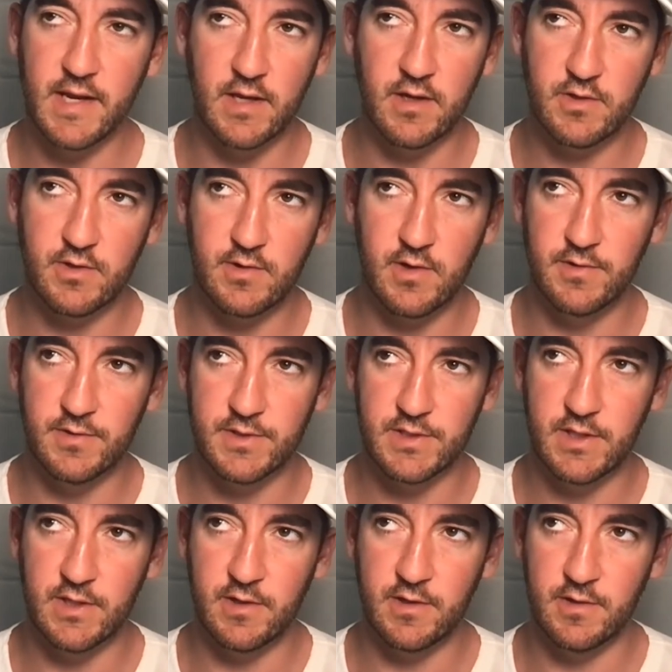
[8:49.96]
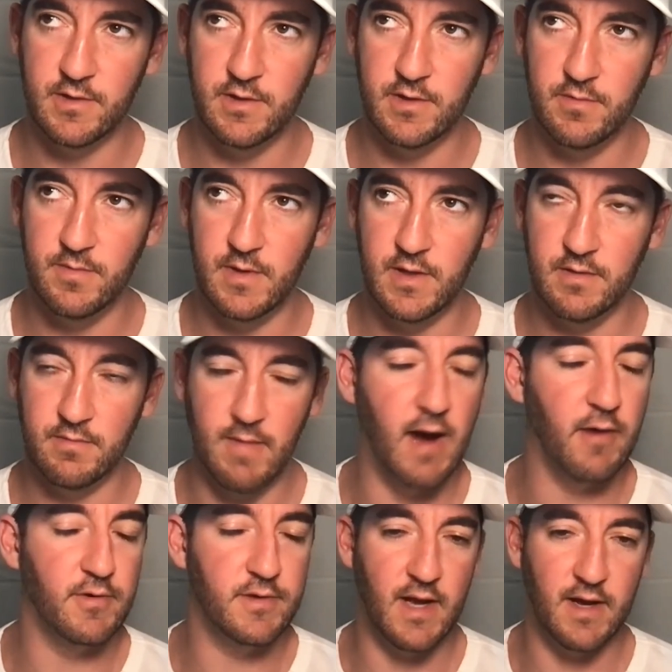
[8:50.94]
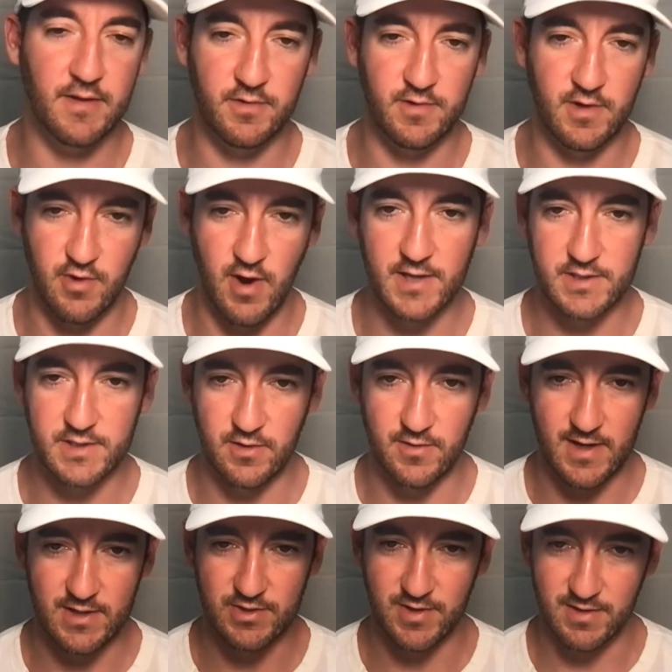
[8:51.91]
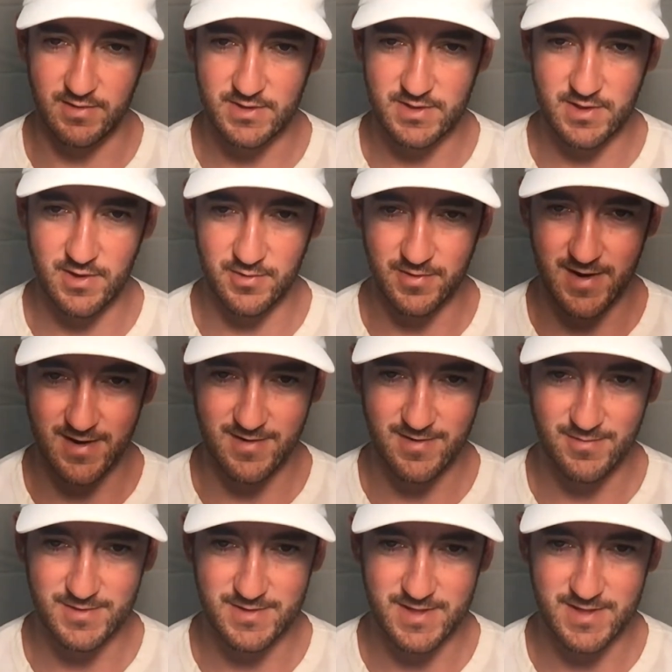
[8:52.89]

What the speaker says: getting close to and how'd the lacrosse go actually? Let's go there.